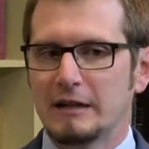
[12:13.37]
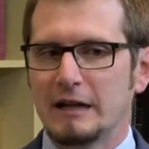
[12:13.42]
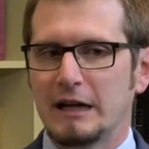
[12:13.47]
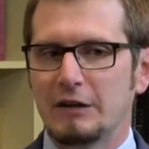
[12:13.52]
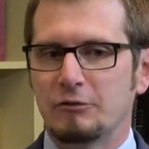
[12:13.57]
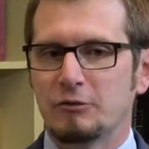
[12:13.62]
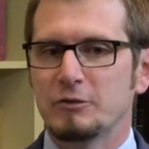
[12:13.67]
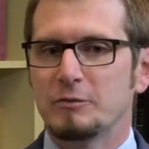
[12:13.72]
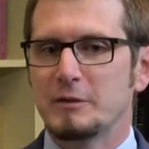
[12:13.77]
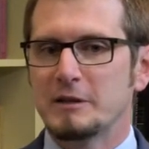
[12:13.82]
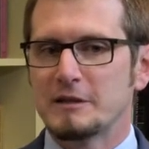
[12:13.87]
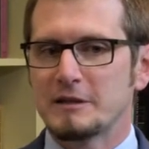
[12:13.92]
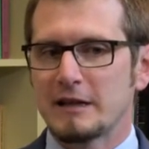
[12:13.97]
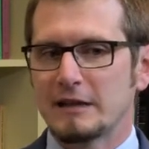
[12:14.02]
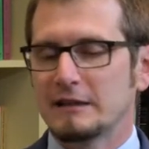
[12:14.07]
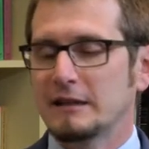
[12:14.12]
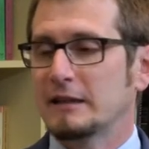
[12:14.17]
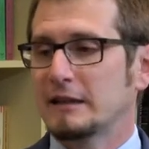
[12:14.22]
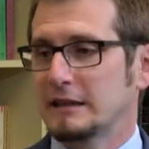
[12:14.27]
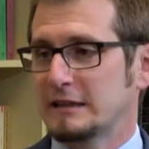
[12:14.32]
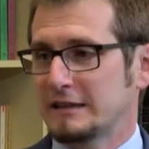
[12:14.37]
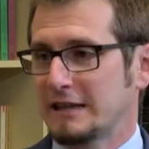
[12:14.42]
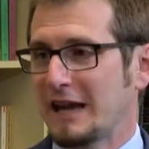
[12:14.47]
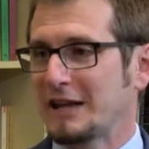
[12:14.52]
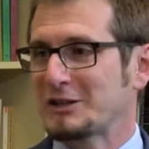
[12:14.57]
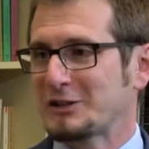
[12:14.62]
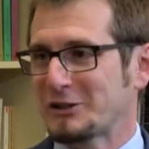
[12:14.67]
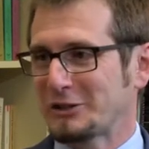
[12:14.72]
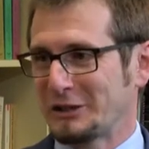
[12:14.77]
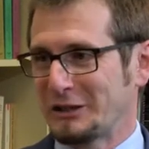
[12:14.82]
And Rubens, I think,
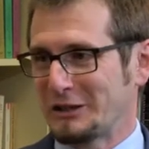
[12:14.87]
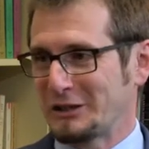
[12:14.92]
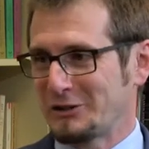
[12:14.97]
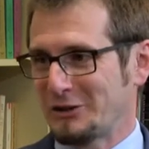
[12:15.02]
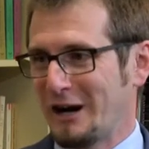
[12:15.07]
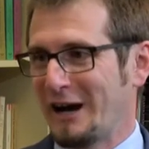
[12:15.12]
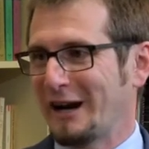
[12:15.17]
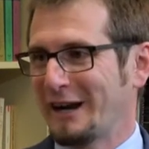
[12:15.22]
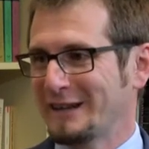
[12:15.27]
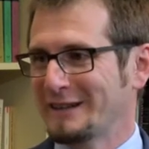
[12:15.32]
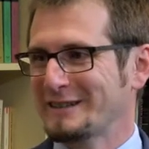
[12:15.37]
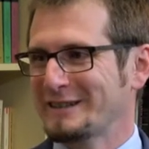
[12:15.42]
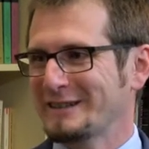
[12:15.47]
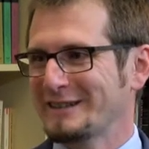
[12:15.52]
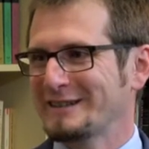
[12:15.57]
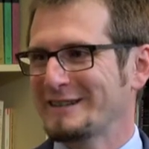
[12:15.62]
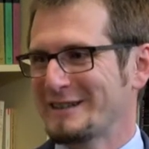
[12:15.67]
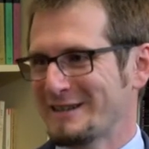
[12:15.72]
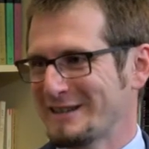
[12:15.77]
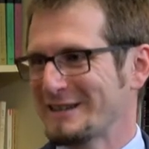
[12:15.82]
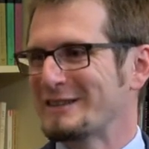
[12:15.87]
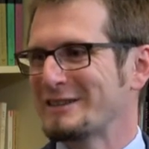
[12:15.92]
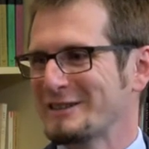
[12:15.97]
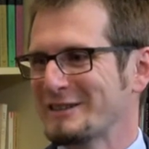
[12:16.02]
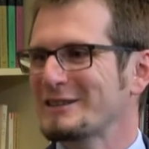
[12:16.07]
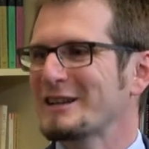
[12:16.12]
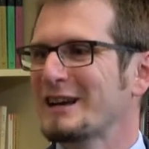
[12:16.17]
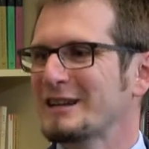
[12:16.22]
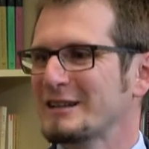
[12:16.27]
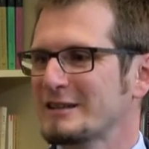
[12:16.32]
intentionally tried to
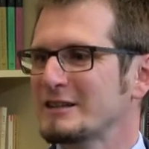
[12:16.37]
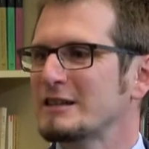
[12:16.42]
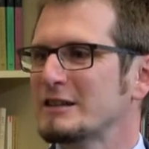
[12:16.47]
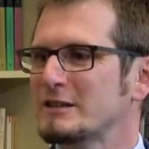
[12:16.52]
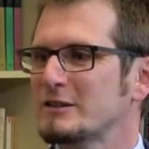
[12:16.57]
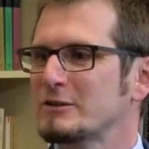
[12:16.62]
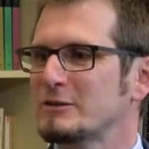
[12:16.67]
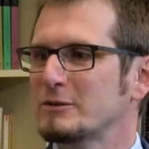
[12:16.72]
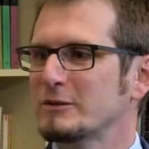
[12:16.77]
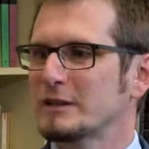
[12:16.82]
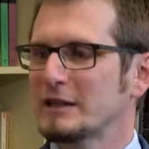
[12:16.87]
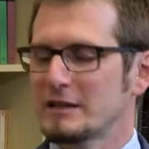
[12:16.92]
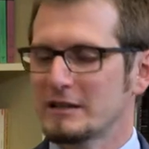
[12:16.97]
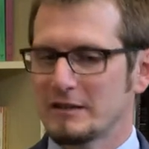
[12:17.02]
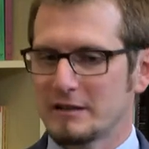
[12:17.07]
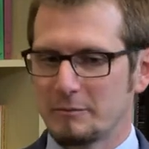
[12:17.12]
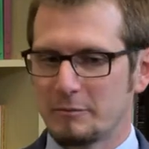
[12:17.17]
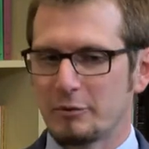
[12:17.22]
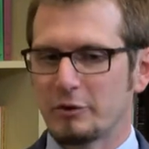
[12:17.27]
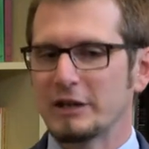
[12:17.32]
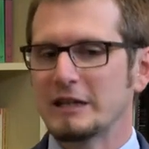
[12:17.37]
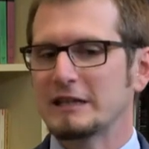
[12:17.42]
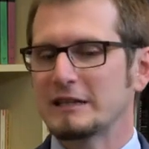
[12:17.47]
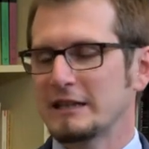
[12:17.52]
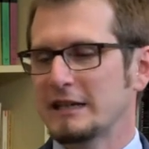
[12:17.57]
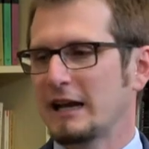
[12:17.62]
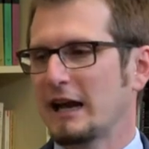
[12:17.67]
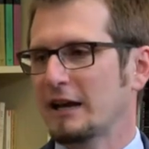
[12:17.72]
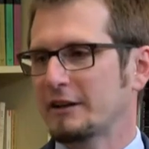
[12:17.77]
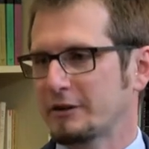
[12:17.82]
synthesize these two things, to bring
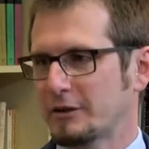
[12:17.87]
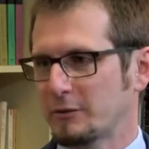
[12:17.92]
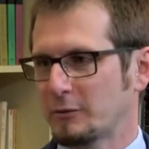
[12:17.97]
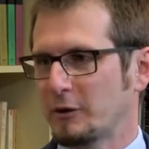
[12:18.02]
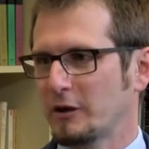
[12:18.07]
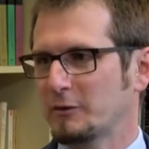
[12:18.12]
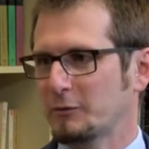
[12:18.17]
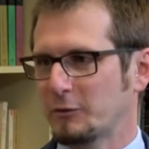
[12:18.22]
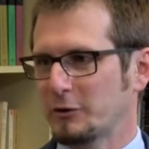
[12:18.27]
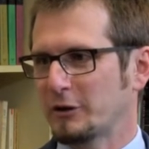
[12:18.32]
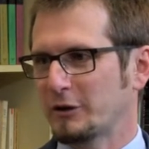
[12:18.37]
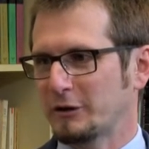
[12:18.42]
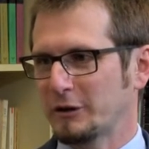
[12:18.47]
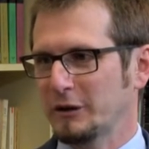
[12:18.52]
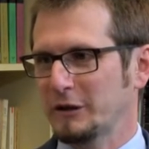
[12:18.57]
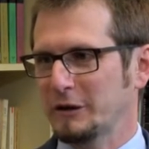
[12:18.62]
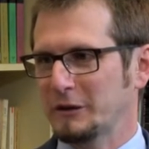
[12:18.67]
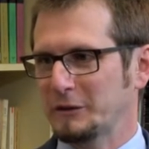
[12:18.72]
together what were